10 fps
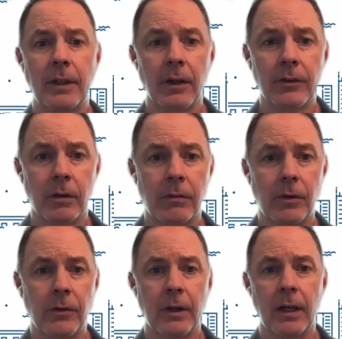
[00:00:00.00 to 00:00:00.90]
Dell
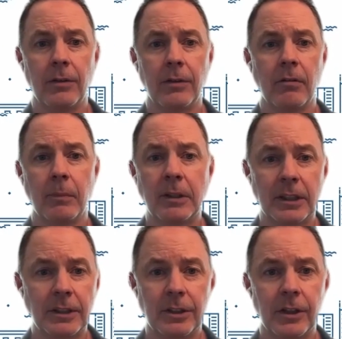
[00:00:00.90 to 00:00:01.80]
servers and I used to have a bunch of
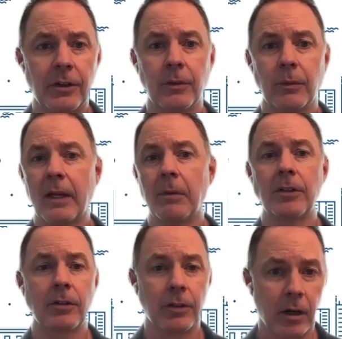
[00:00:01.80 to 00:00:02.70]
engineers and we had a
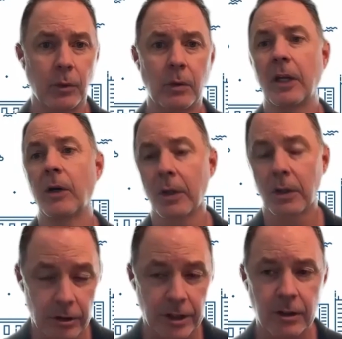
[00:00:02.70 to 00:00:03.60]
bunch of software and we had
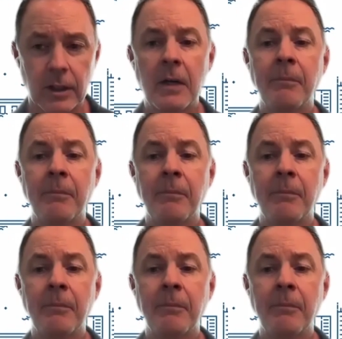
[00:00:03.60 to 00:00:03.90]
orchestration.